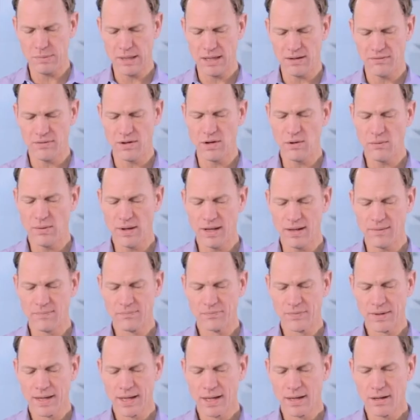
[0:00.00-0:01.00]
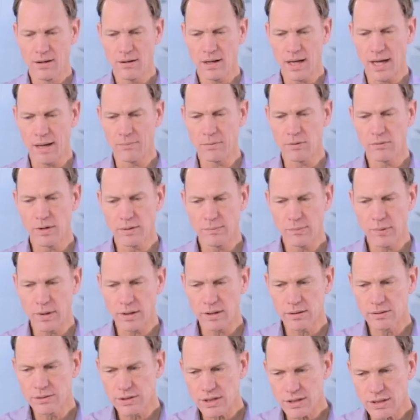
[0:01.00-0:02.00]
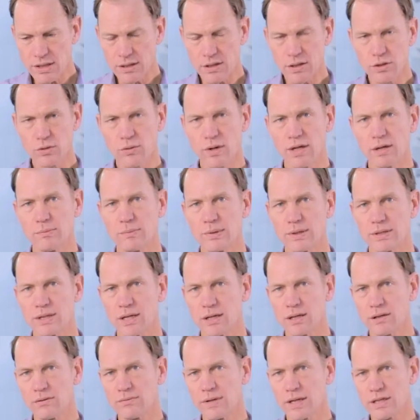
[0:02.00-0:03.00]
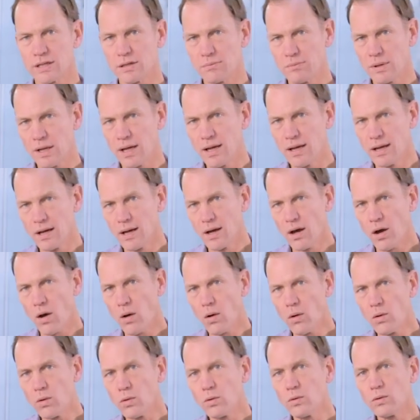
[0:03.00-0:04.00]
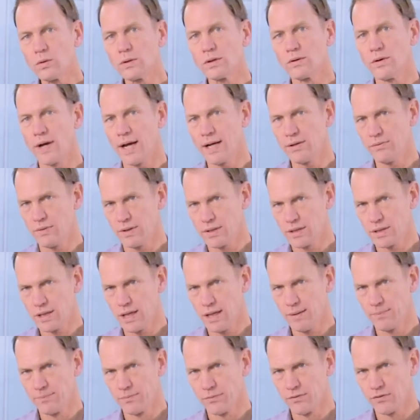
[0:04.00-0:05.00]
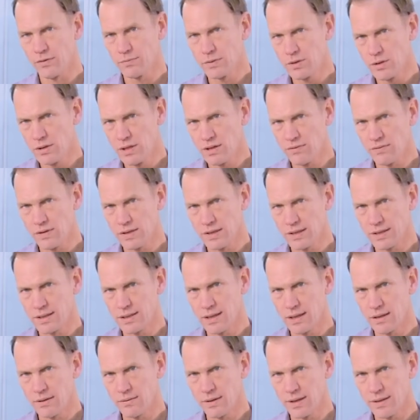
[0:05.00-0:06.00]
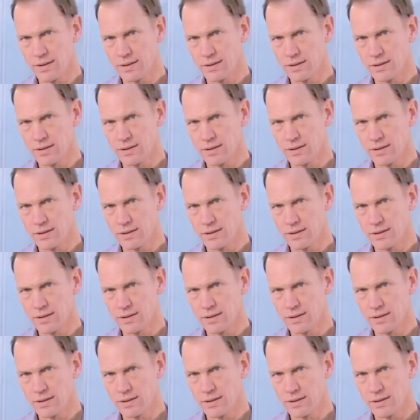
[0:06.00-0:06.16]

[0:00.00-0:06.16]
bit, if you will, um, we put just under 20% of the recipe old grain whiskey from two different distilleries.